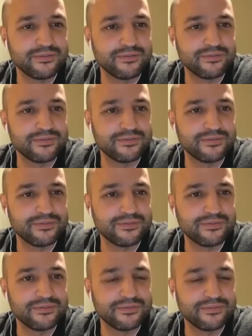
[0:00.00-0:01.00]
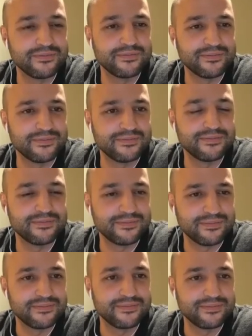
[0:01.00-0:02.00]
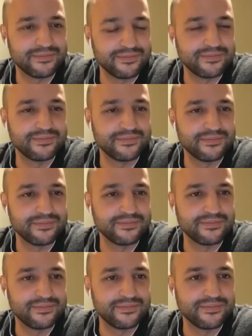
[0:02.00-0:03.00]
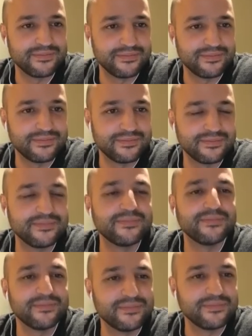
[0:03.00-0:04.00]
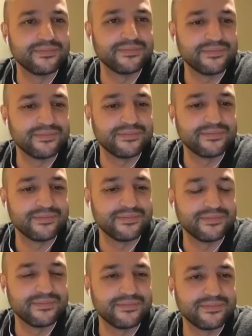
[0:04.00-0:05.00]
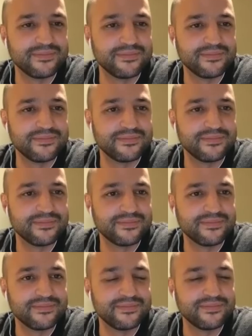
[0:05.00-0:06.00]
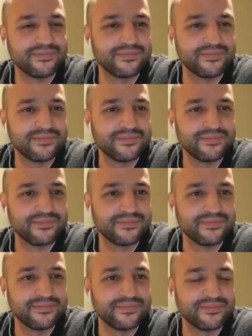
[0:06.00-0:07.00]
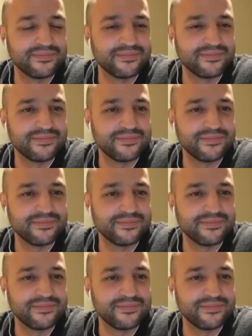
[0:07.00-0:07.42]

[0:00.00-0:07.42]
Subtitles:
No words are spoken by the person on screen.